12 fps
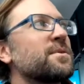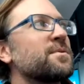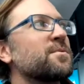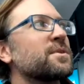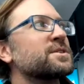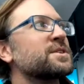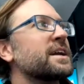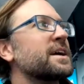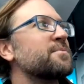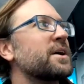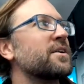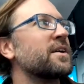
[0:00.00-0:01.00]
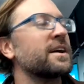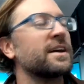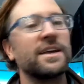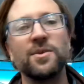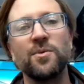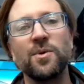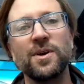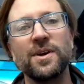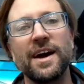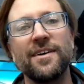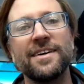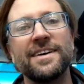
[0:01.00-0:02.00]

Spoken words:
We're trying to get better at getting the word out.